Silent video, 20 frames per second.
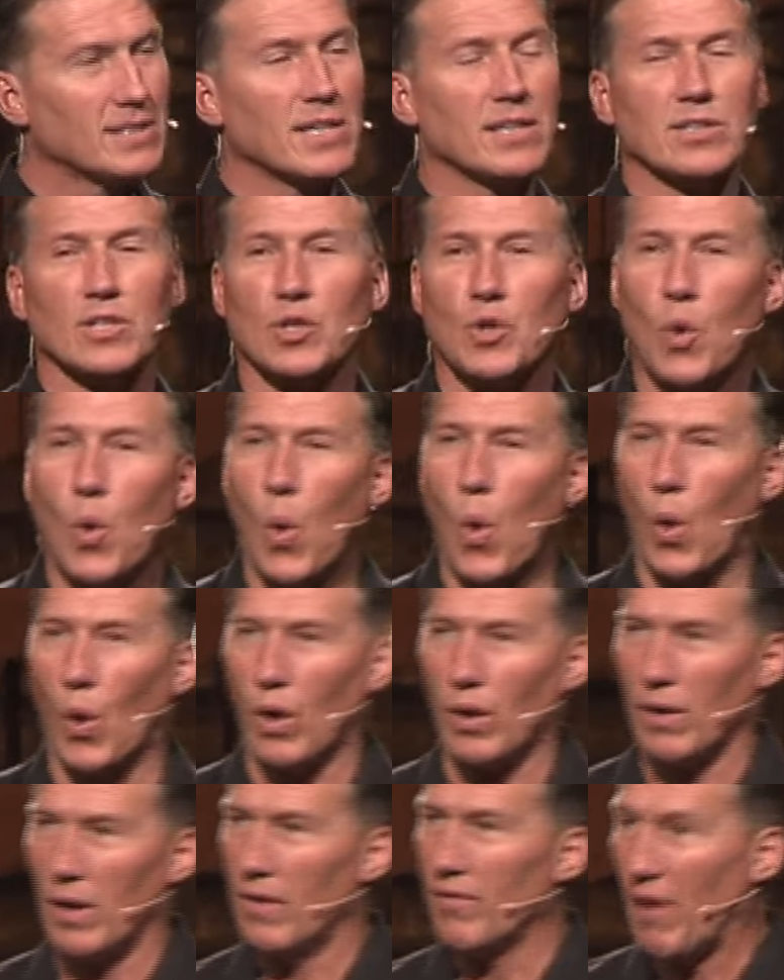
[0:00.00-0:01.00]
That's at the
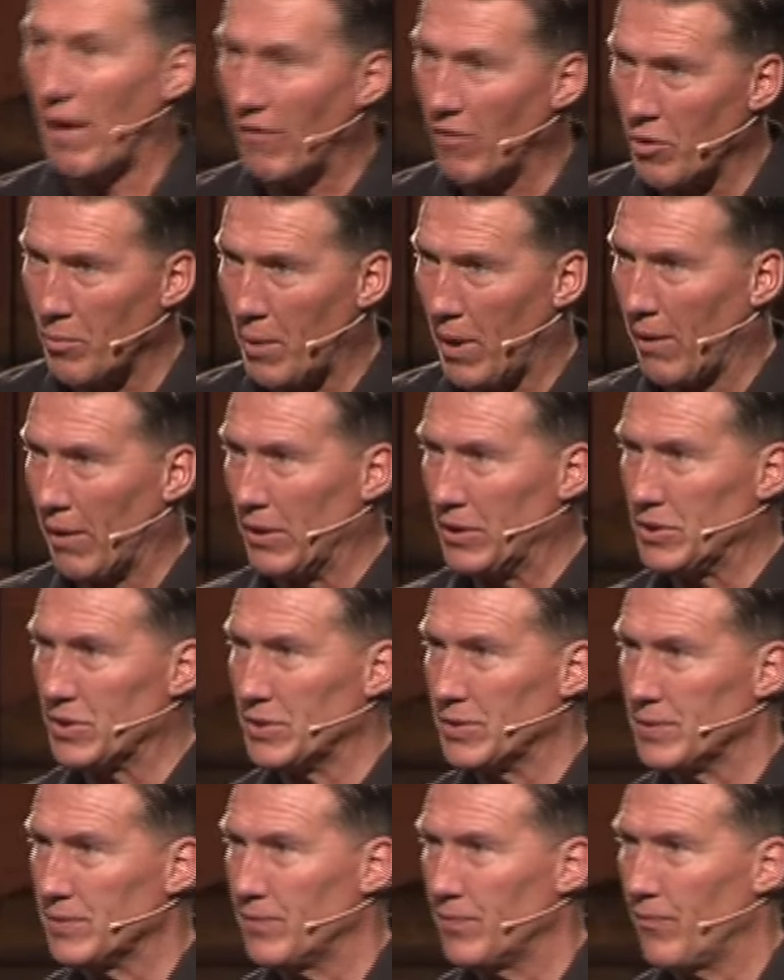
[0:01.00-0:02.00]
core of every
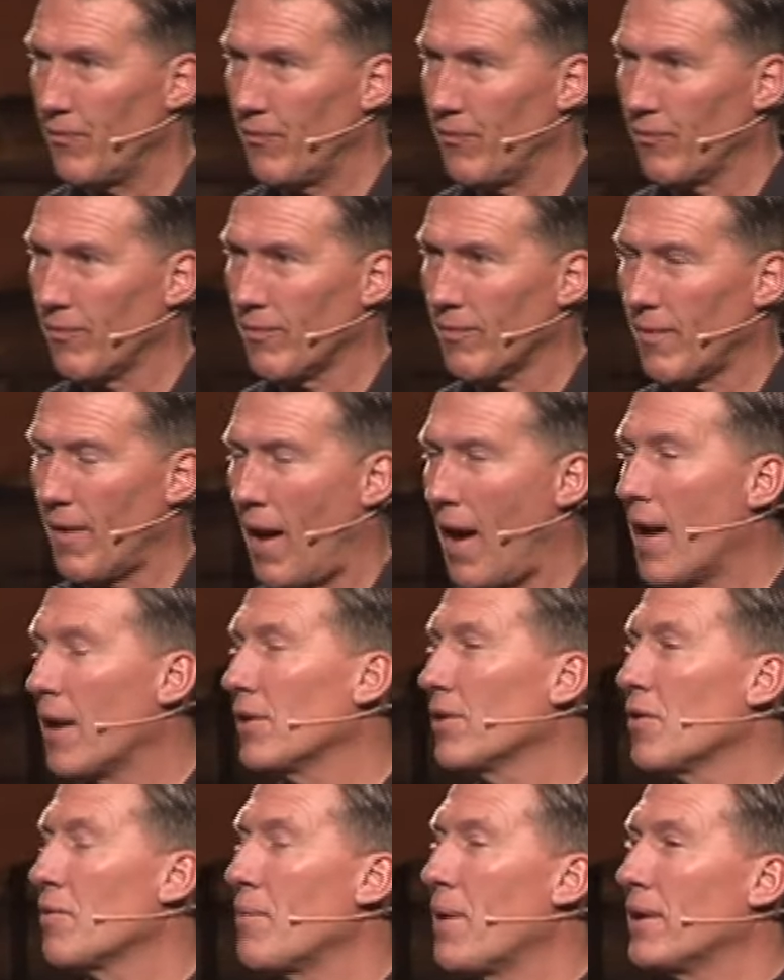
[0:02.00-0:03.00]
marriage.
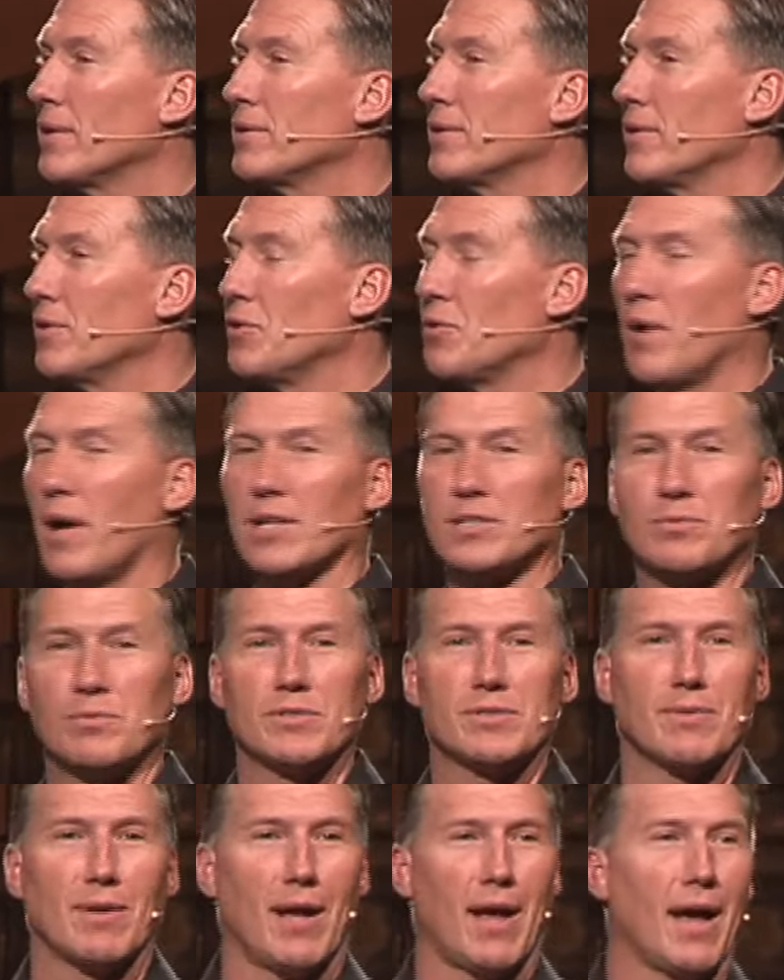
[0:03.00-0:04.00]
I don't know about you
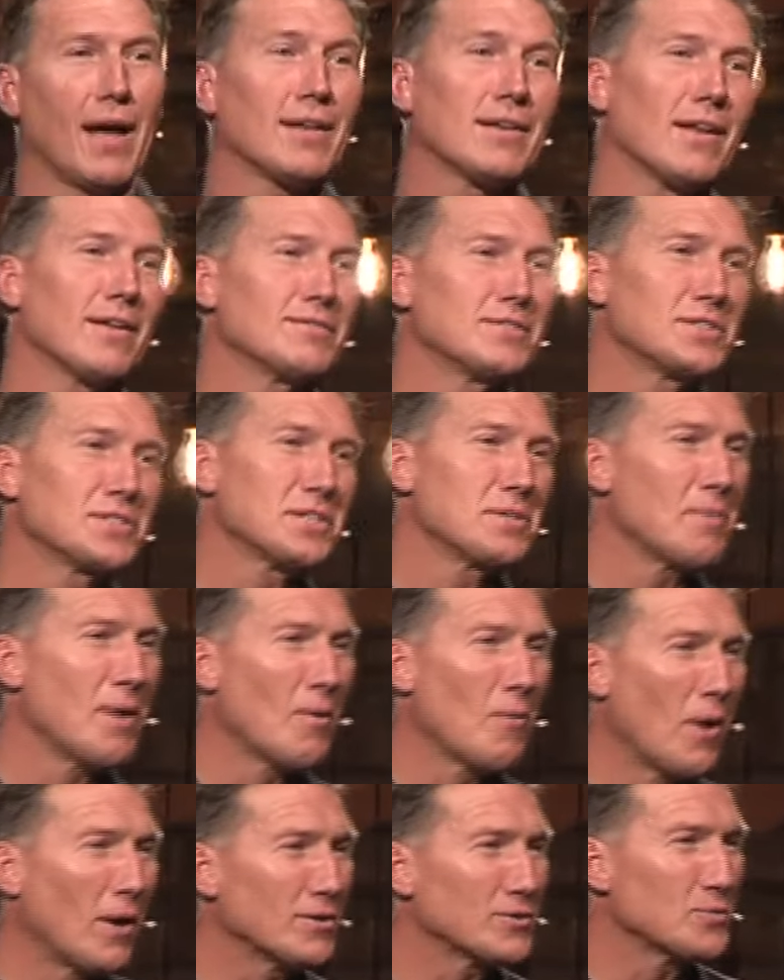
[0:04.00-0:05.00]
husbands, but I love to
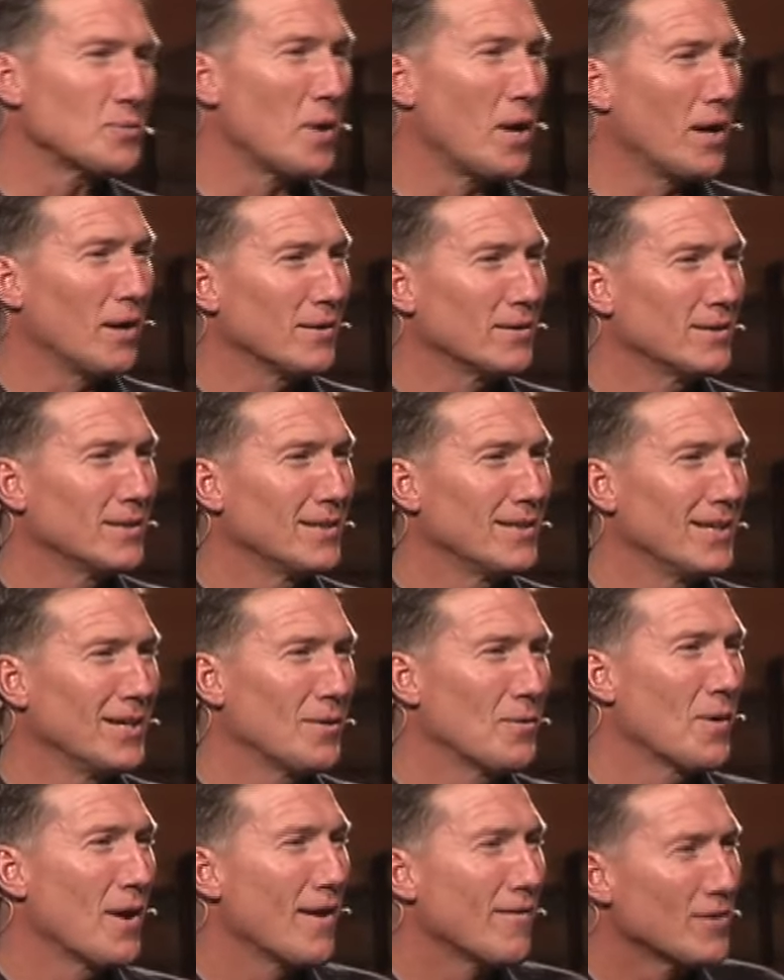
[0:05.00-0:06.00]
see my wife smile.
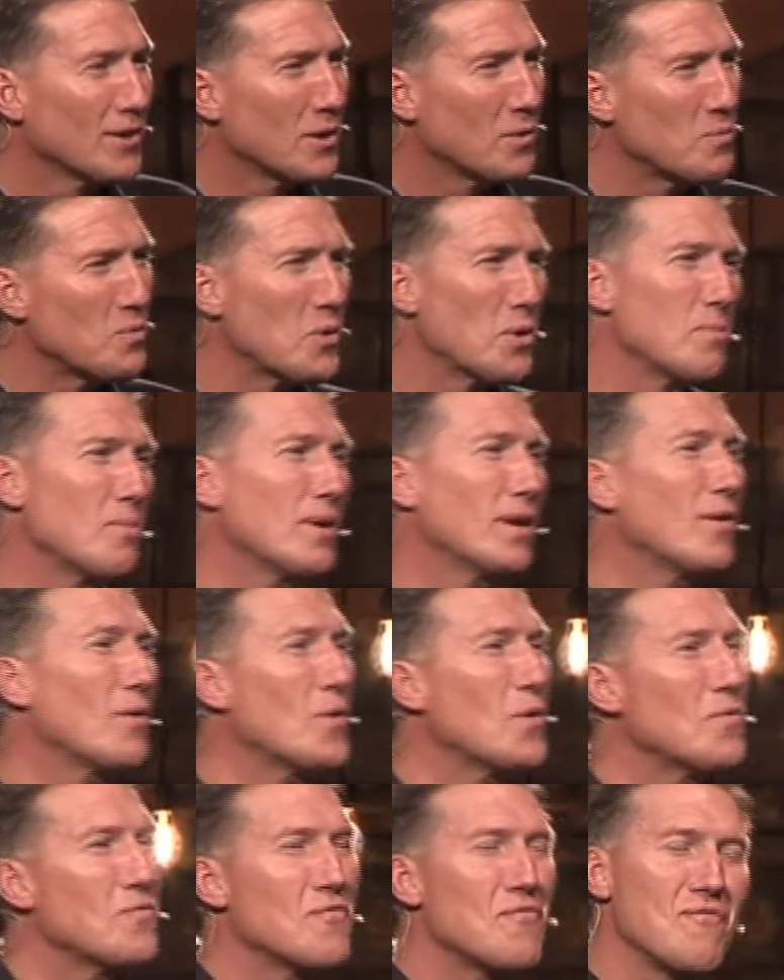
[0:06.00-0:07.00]
Whatever can put a
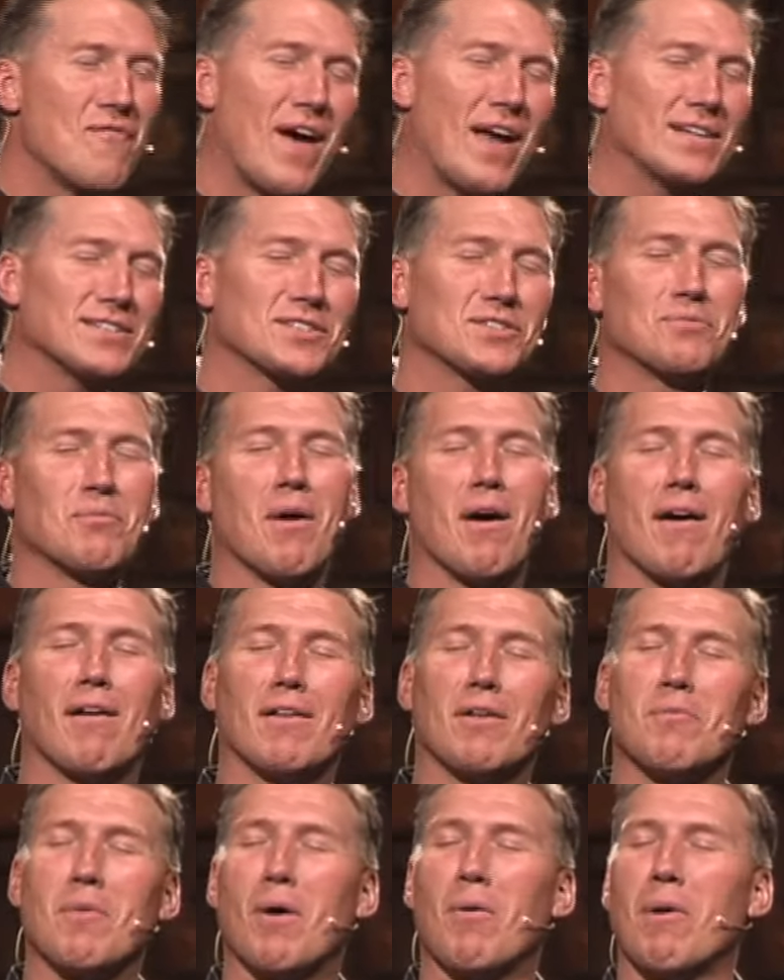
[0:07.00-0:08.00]
big old fat
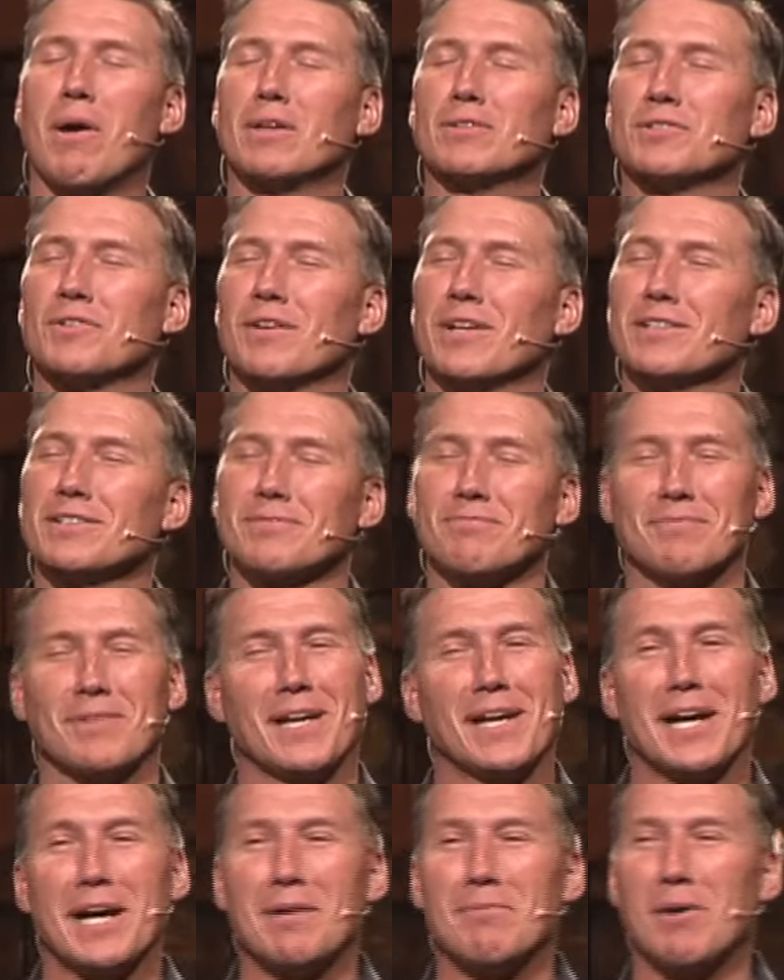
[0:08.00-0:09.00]
smile on my wife's
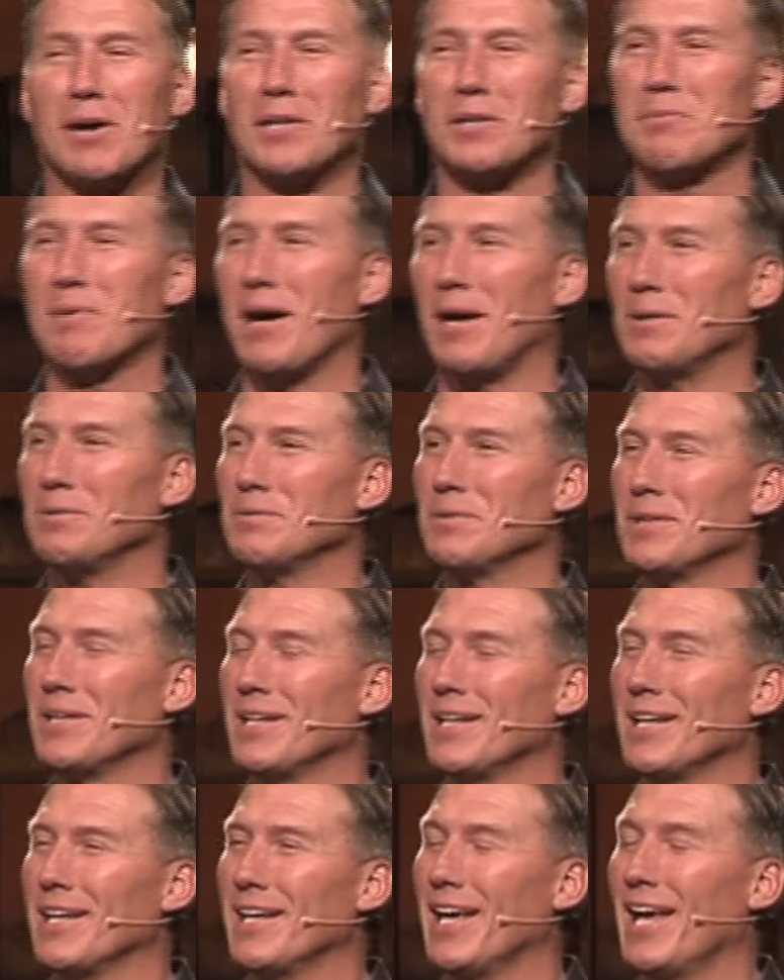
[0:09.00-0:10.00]
face, I'm all about.
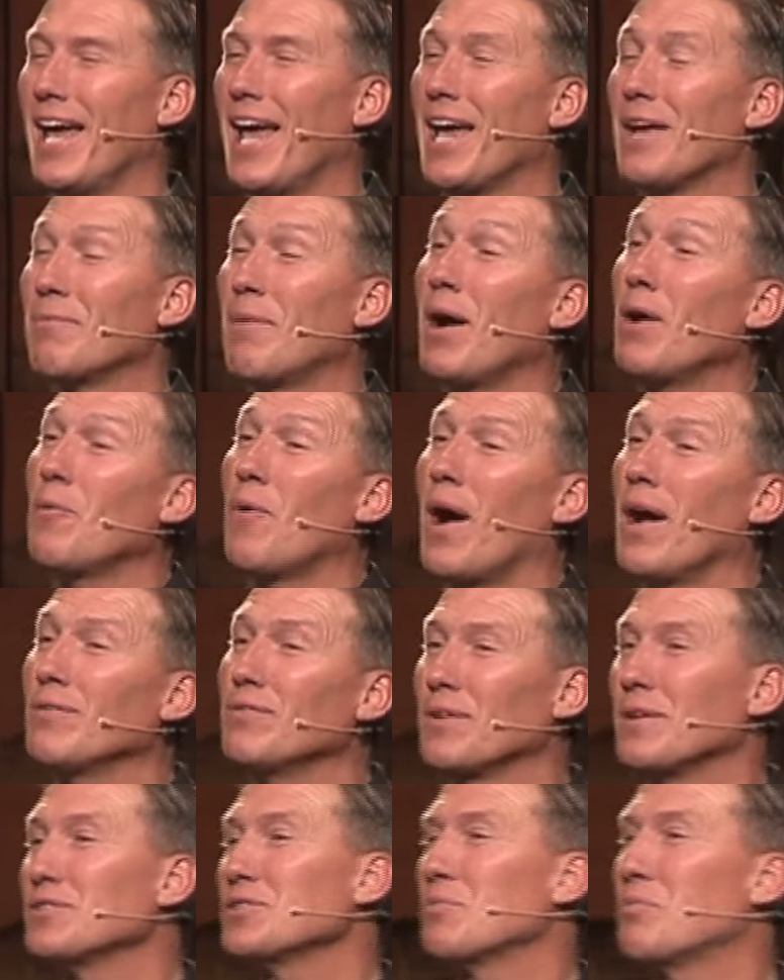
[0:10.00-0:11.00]
And my
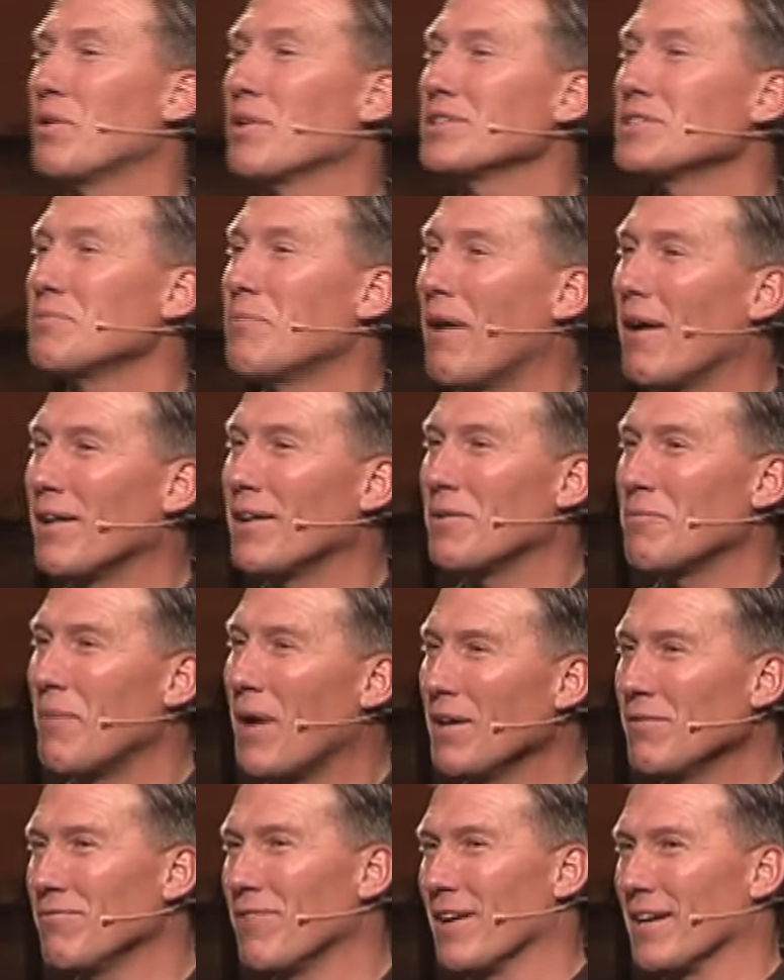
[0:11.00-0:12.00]
wife loves to put a smile
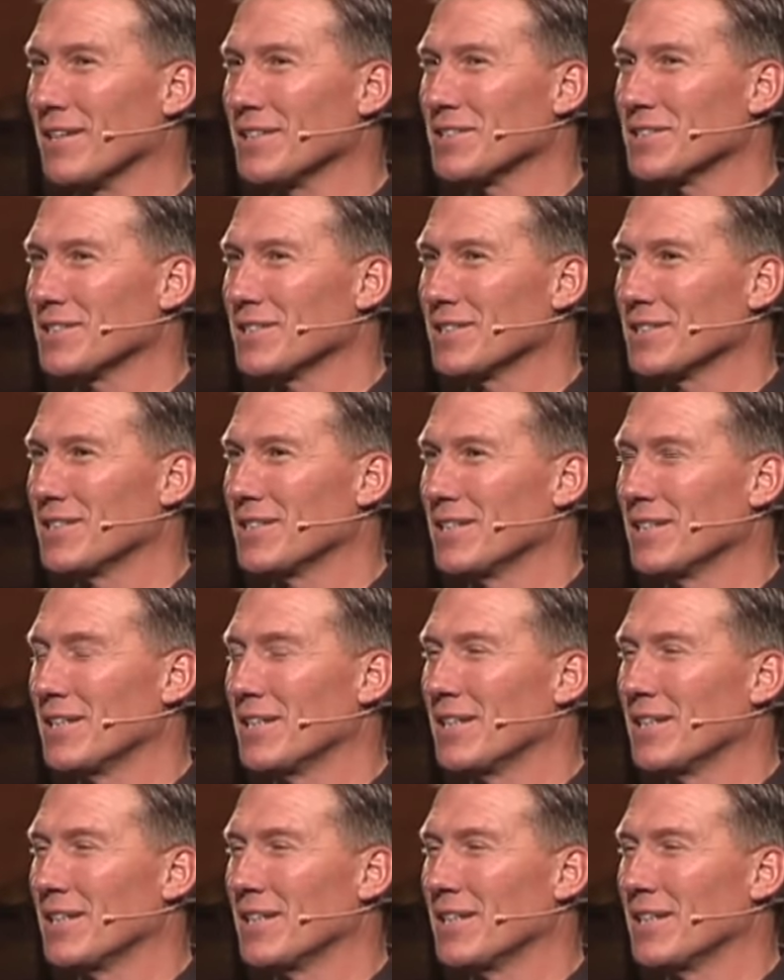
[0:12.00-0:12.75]
on my face.